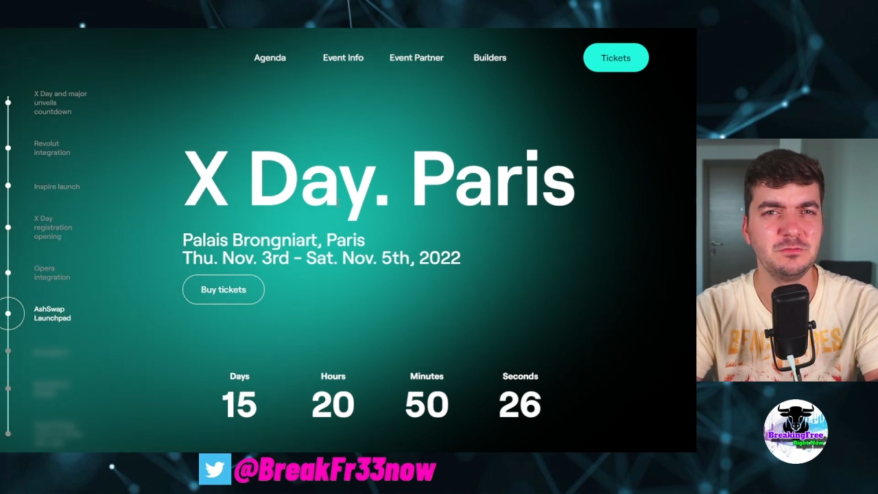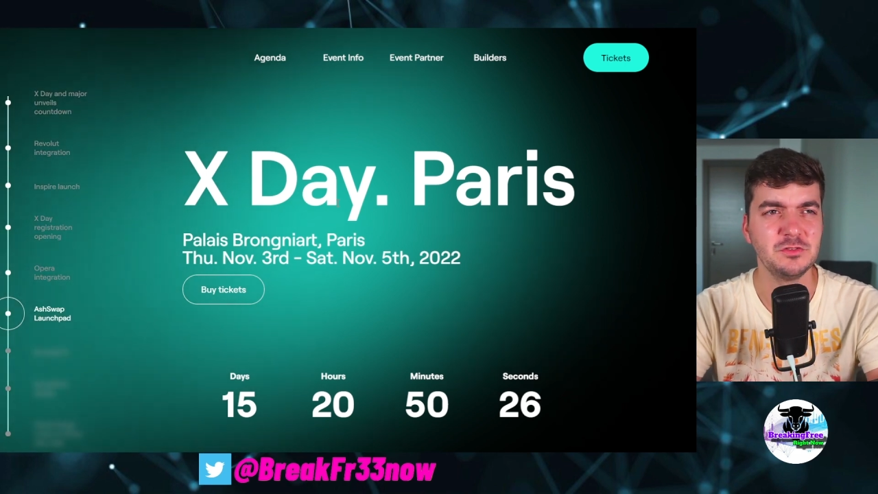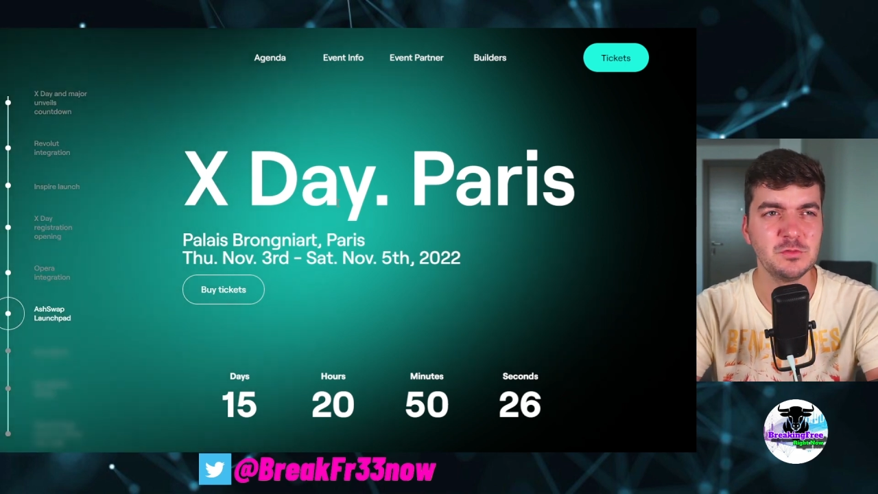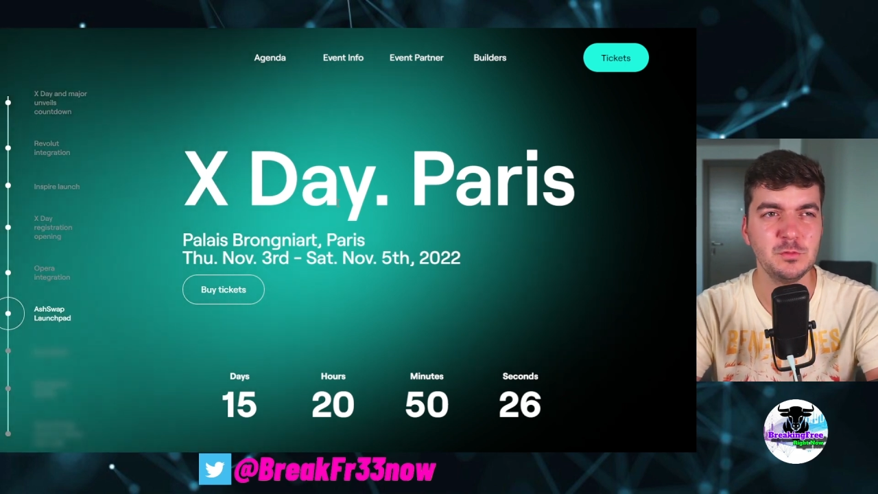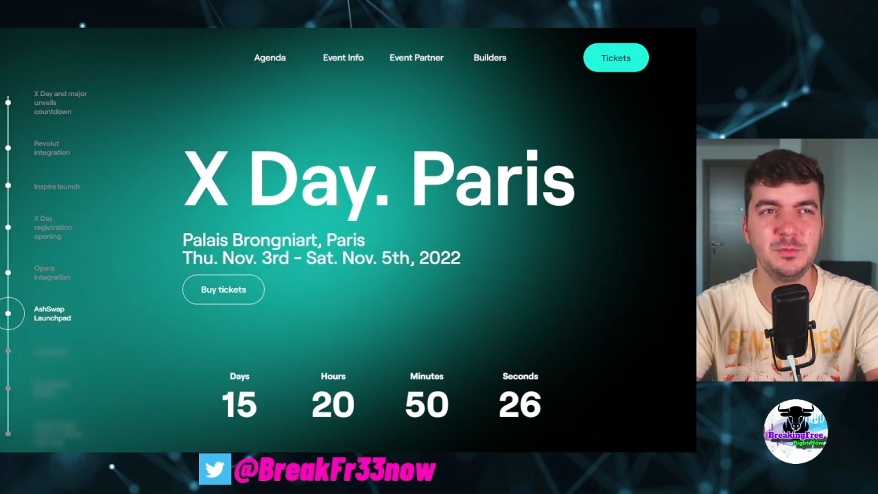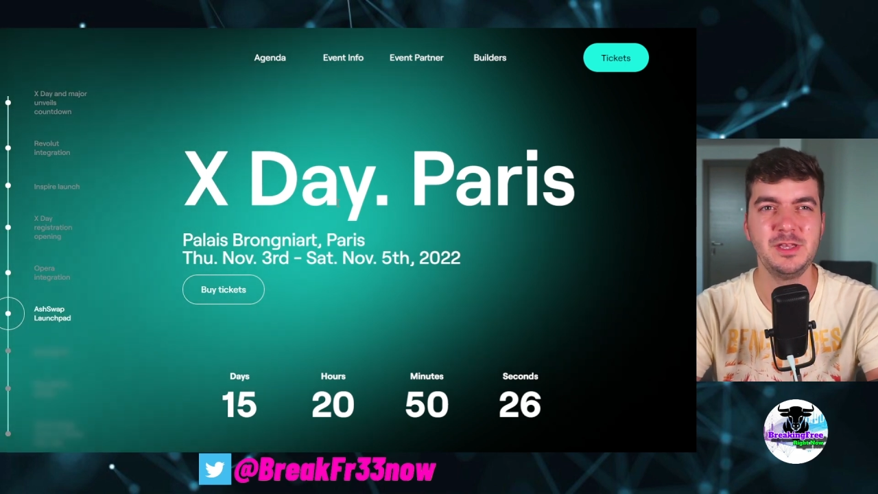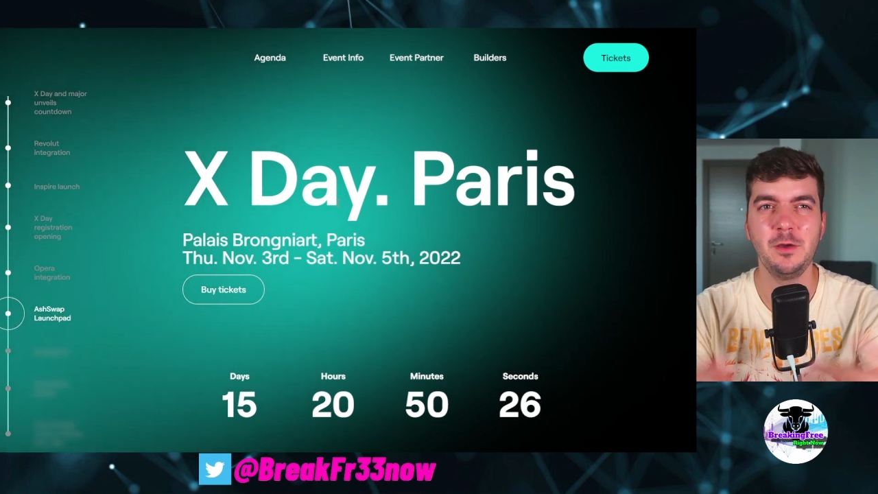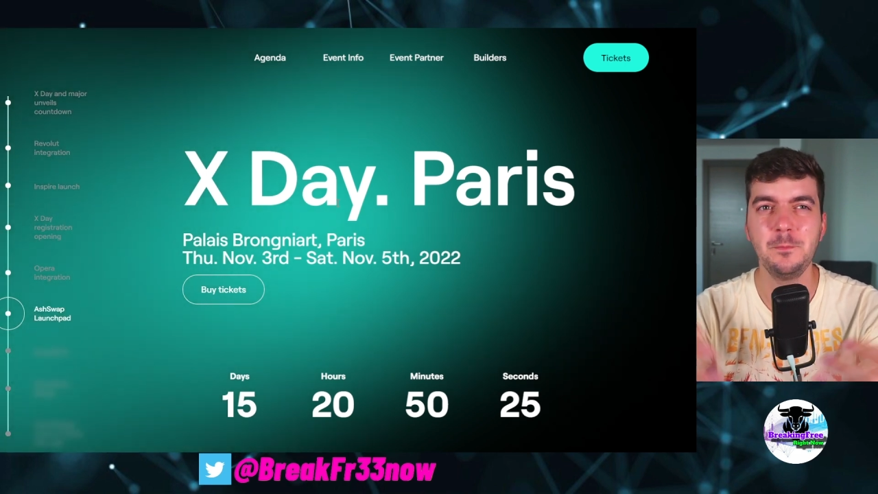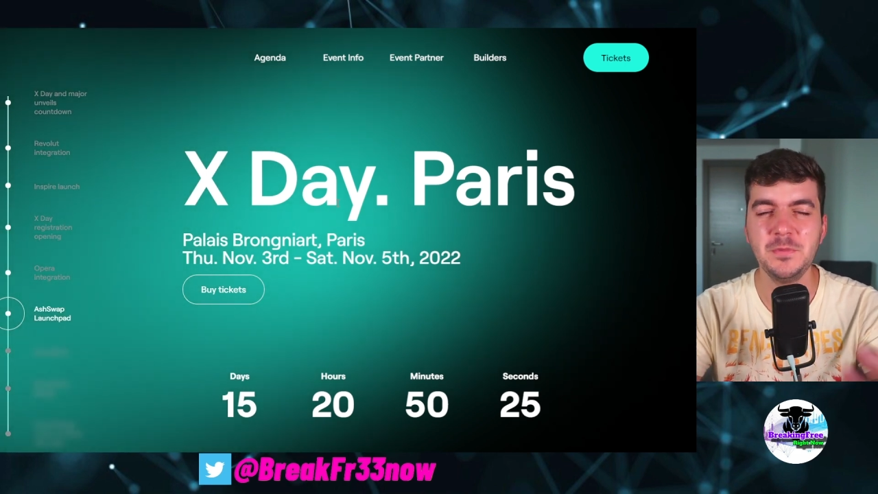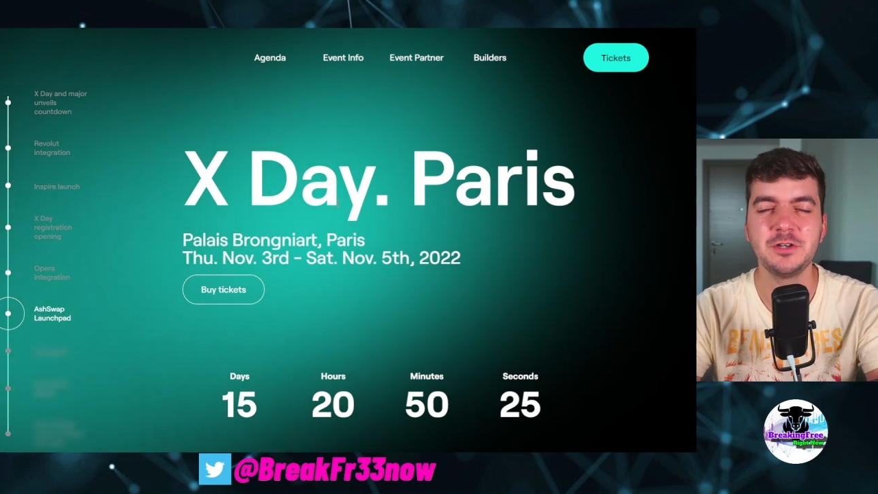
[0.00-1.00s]
which would be a
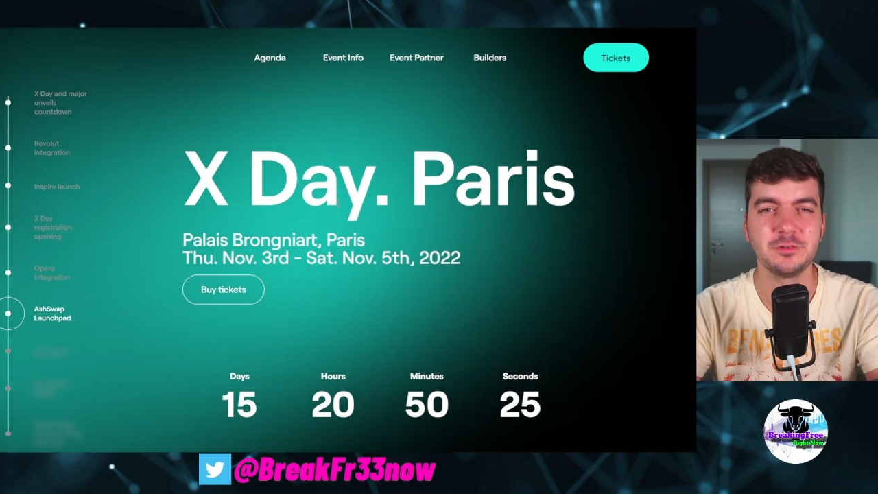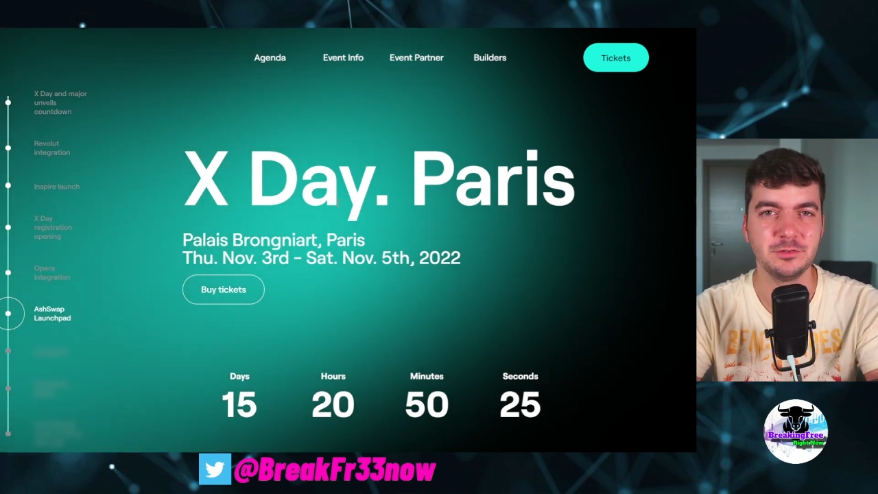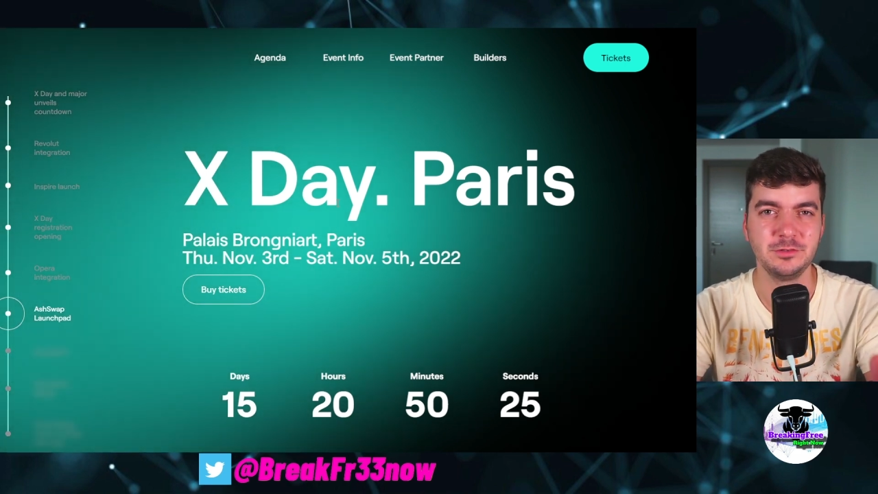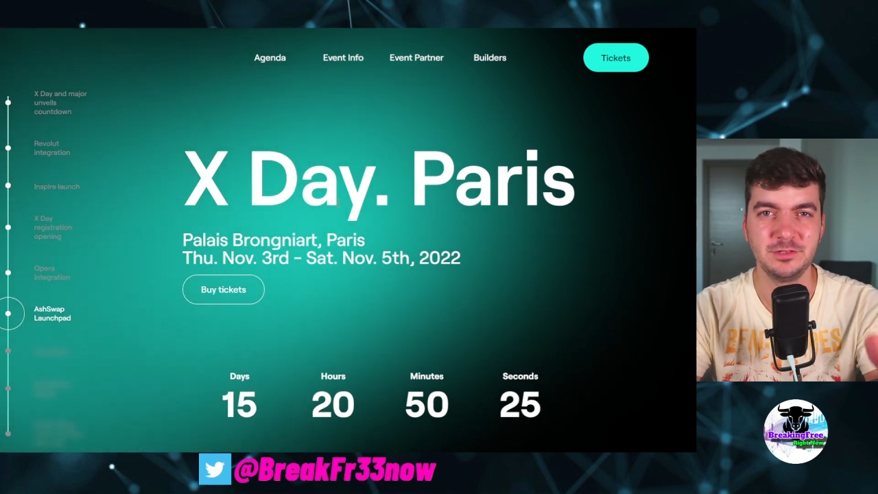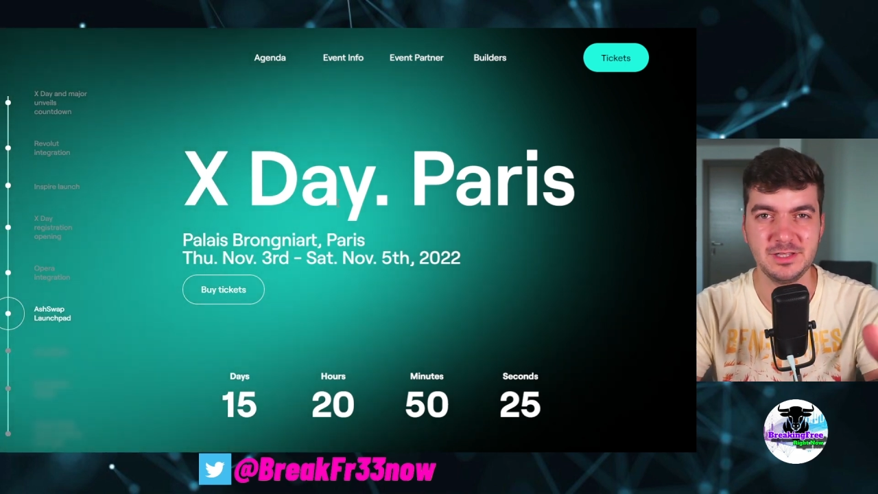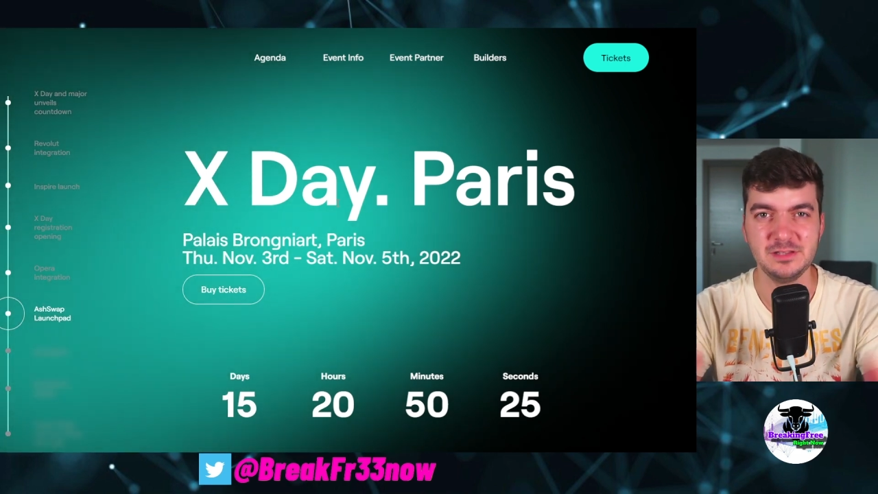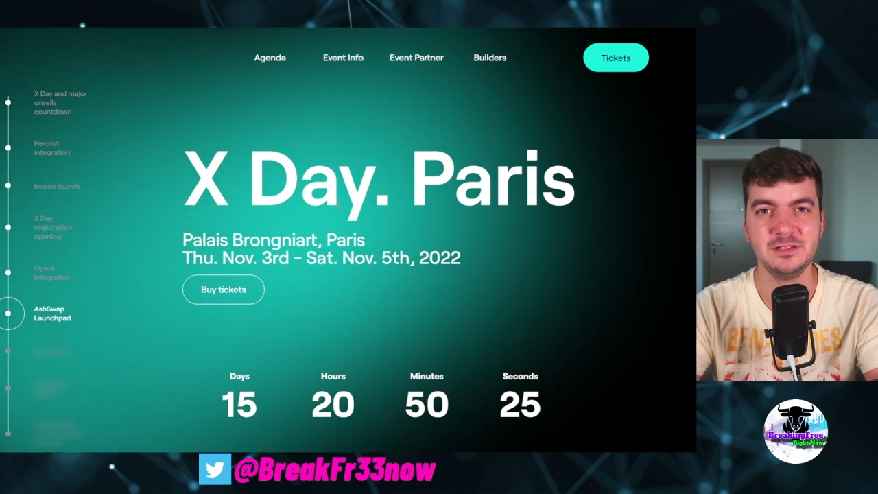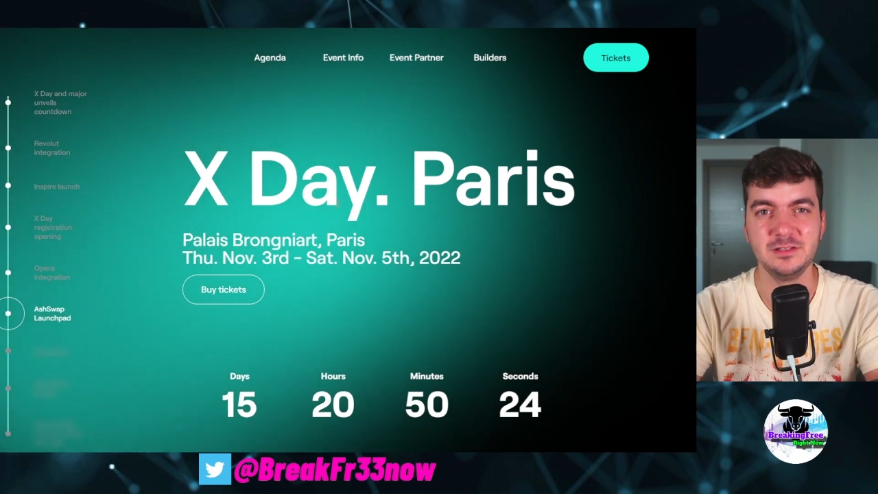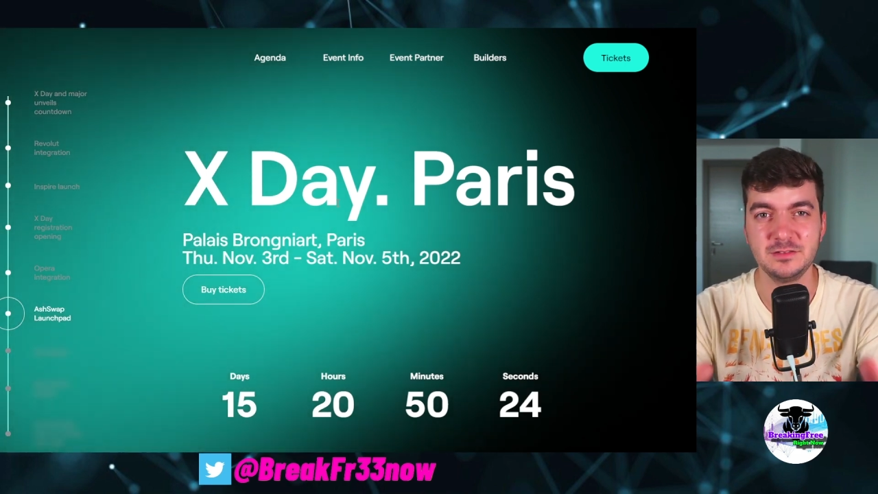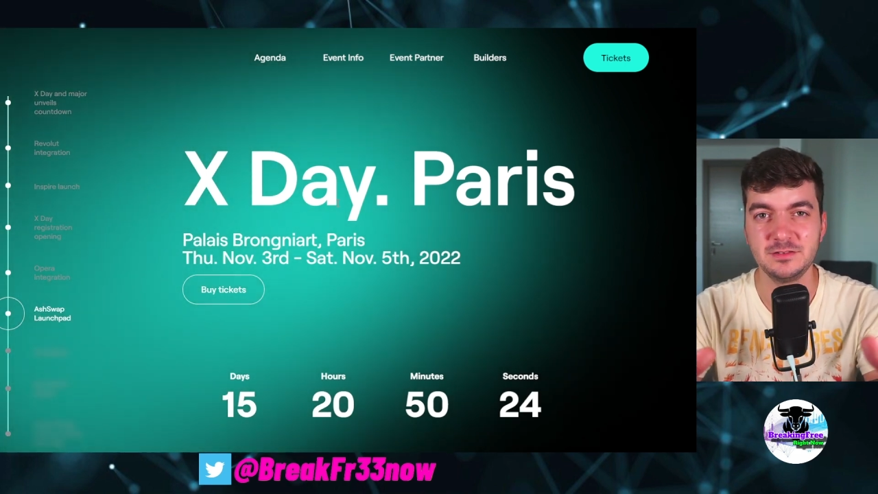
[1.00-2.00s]
miracle in
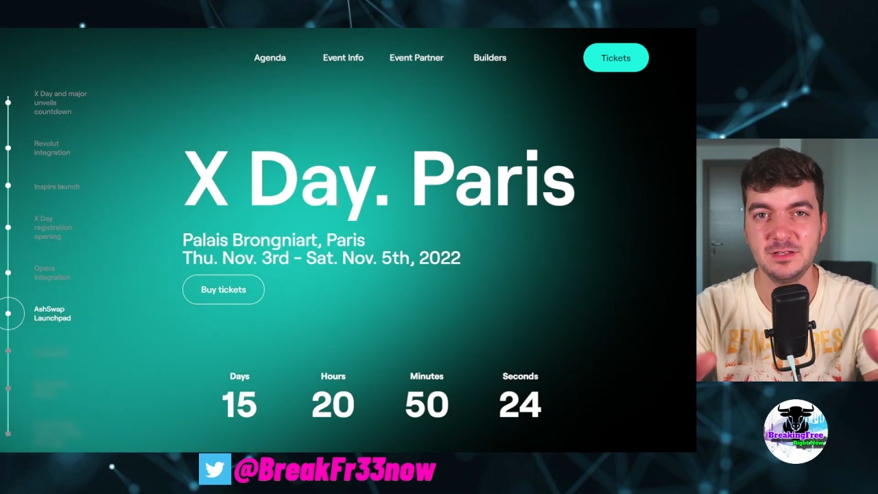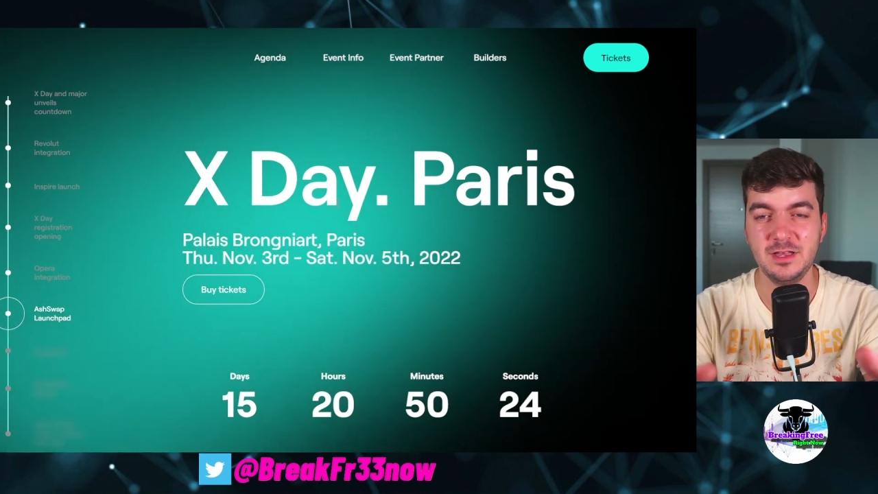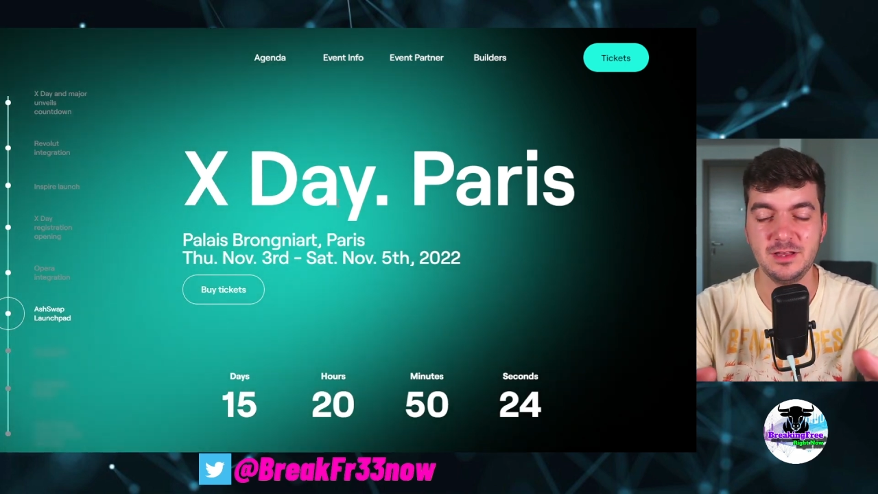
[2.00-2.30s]
this